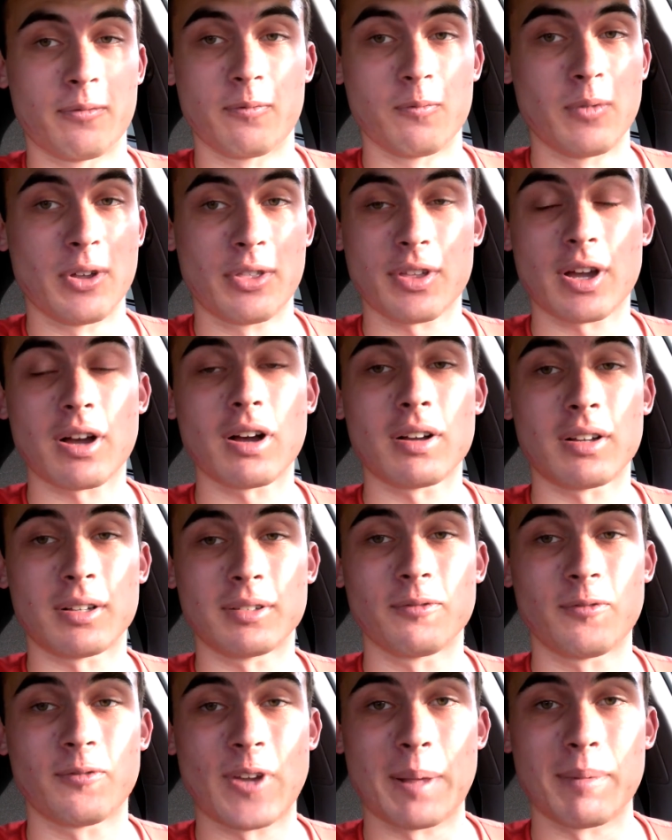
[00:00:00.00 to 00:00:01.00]
with
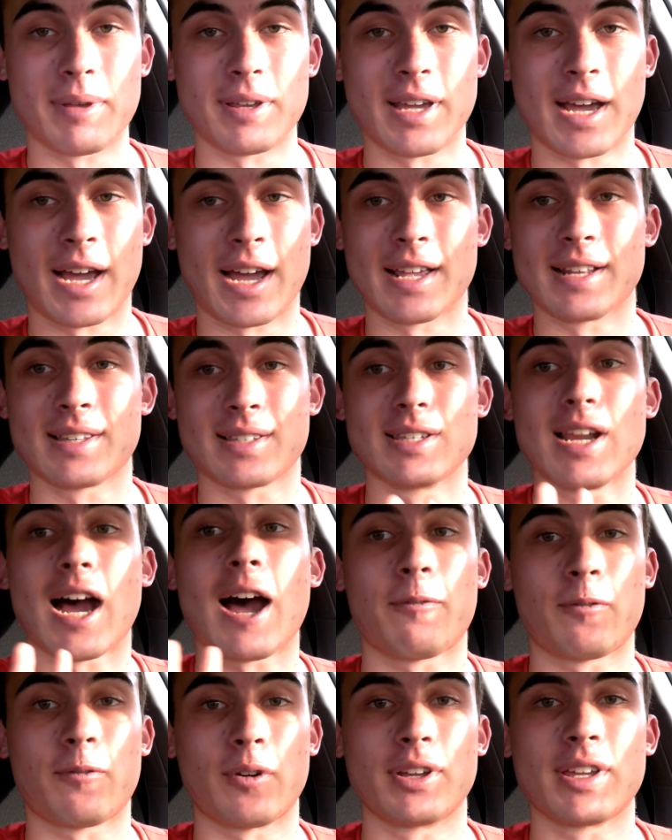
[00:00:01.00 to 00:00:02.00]
all Family Guy, it's
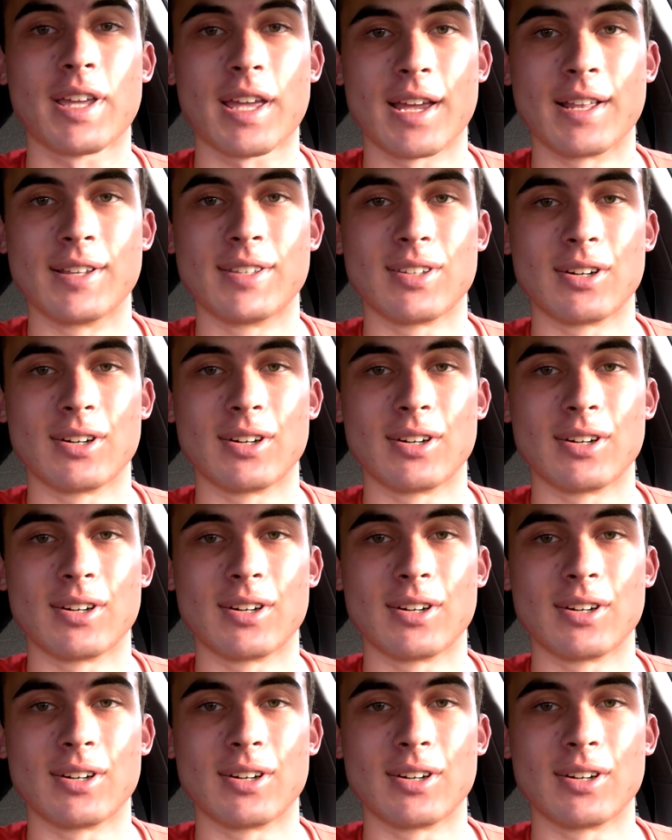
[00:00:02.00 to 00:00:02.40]
not for kids.